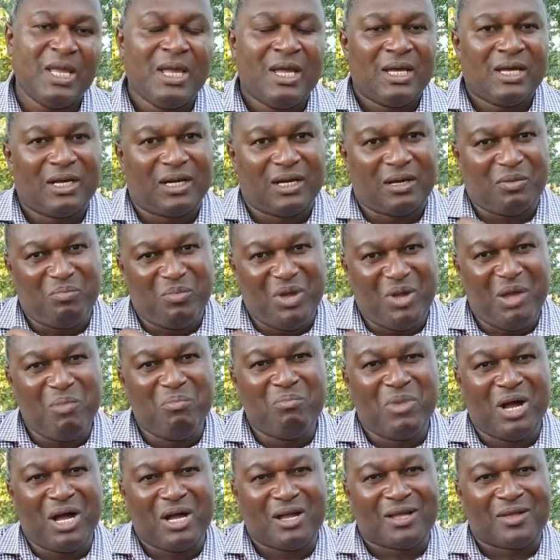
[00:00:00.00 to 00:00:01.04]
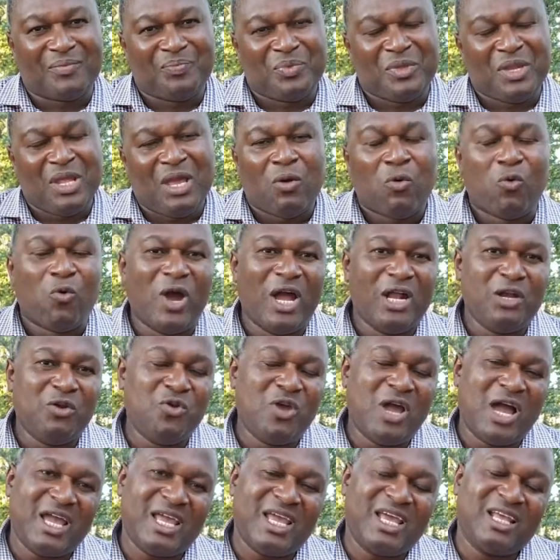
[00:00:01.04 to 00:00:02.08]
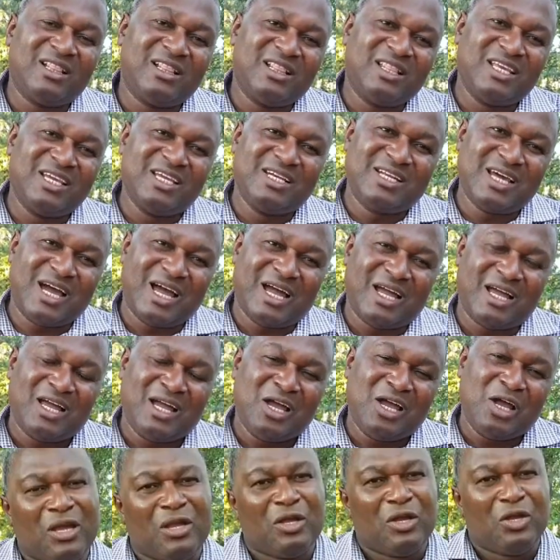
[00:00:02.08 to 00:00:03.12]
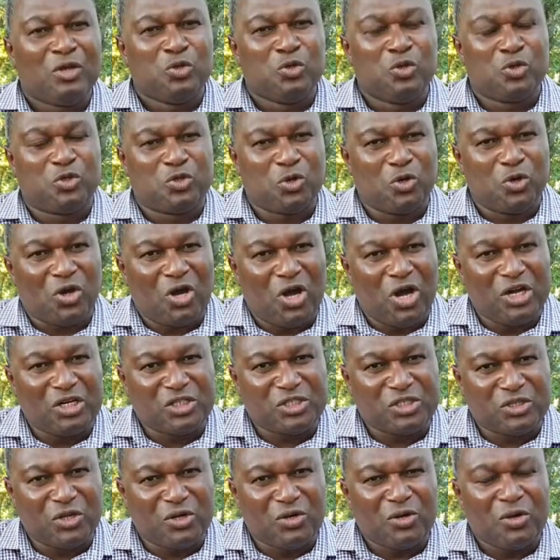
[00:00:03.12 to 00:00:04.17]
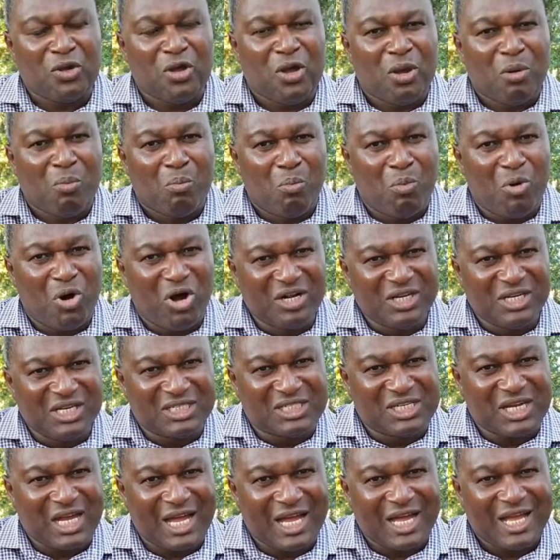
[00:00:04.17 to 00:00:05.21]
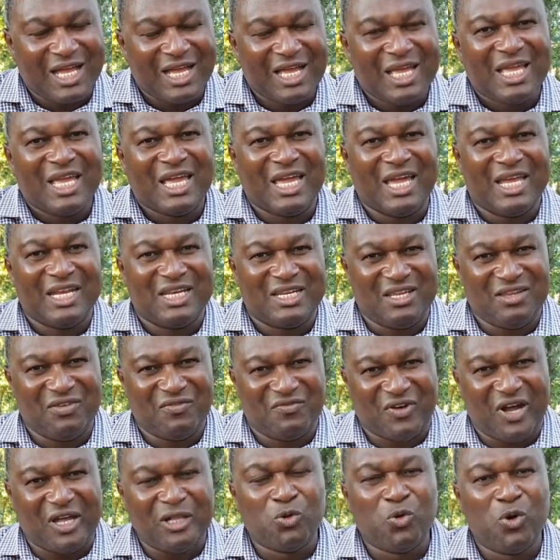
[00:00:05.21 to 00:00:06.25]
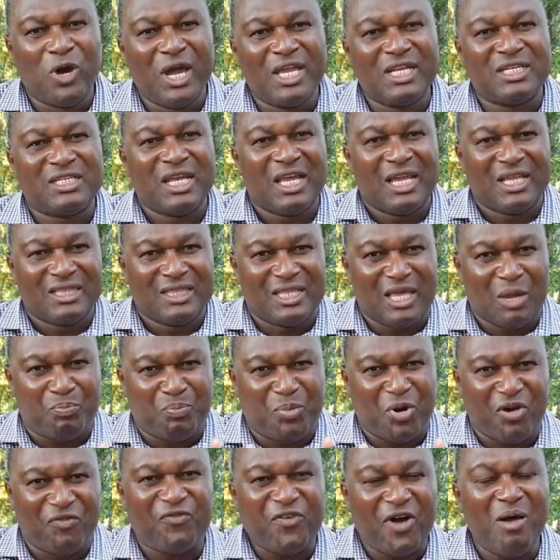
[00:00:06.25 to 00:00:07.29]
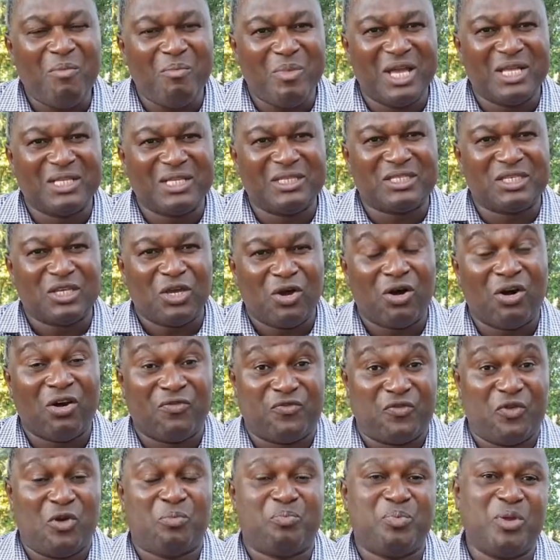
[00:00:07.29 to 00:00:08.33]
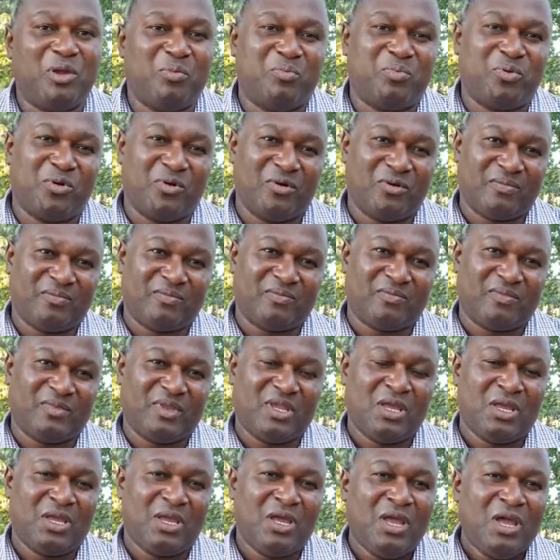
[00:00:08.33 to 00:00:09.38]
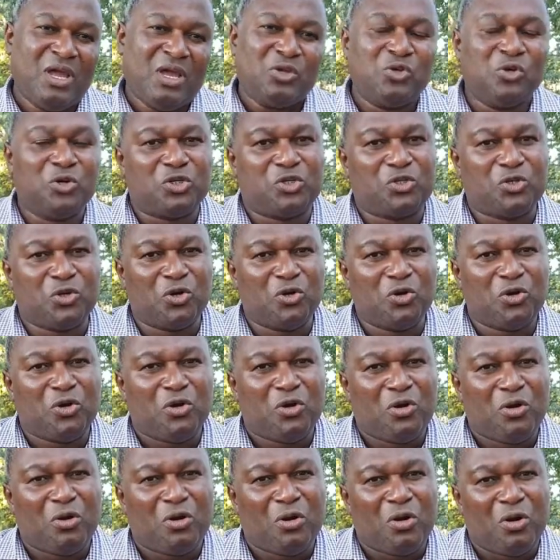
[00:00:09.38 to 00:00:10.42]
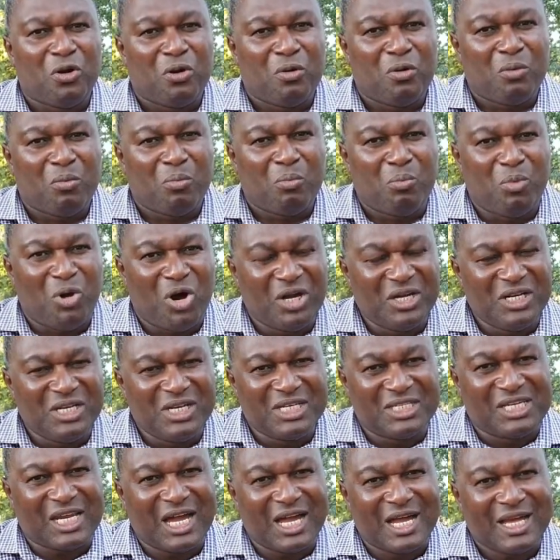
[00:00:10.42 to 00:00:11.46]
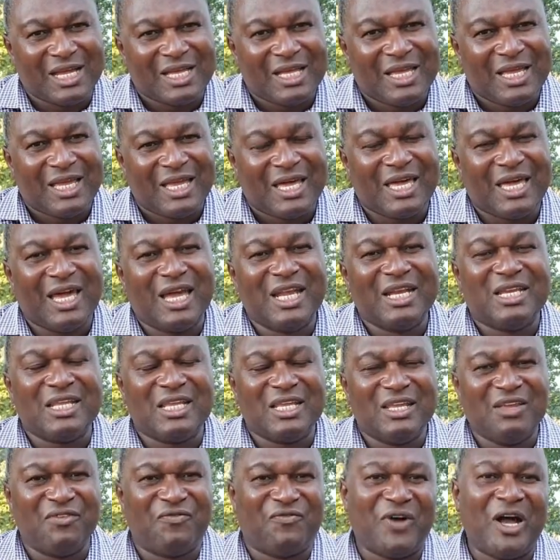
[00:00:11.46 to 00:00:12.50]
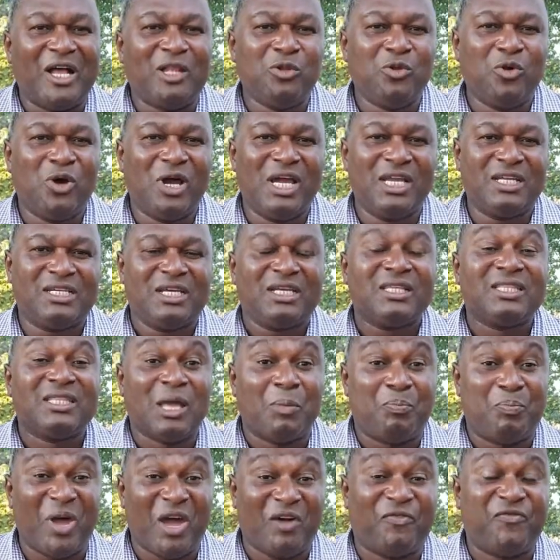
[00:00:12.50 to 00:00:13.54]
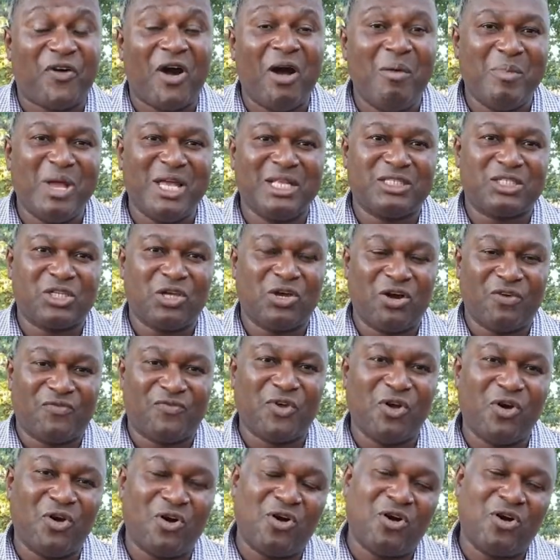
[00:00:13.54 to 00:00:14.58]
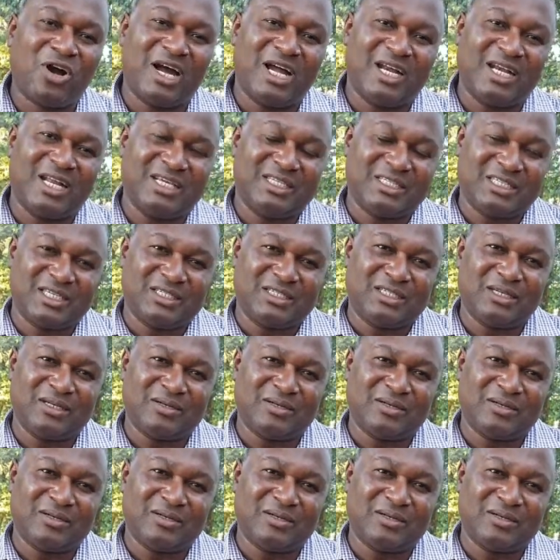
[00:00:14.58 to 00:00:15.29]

Remember, when you are a leader, you should also monitor and evaluate the performance of your people. You should monitor and evaluate the performance of your organization.